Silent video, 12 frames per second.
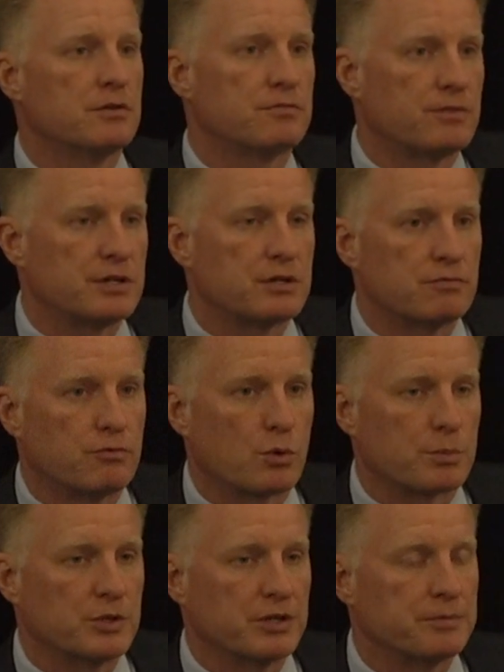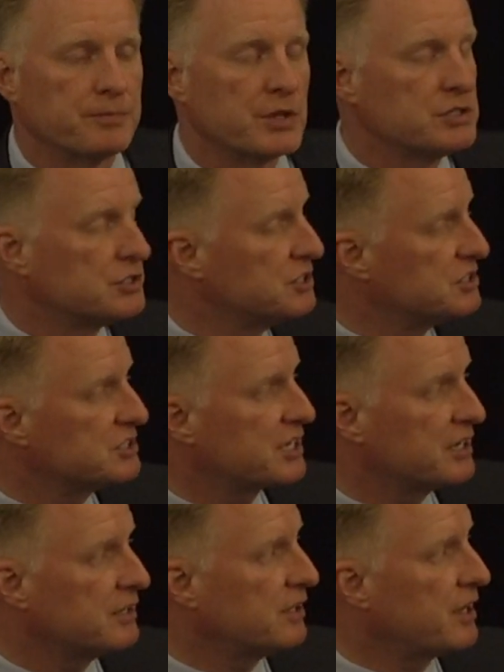funding formula. So this is
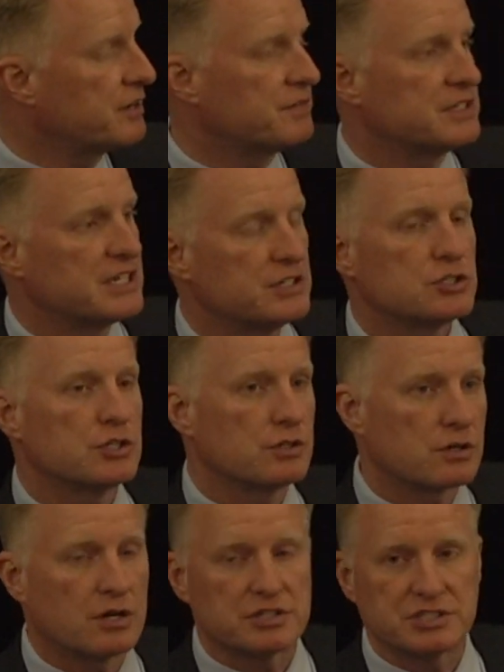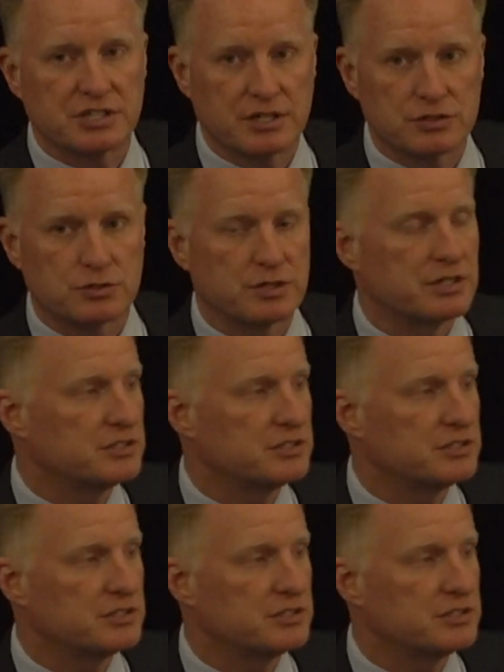getting a lot of attention across the country.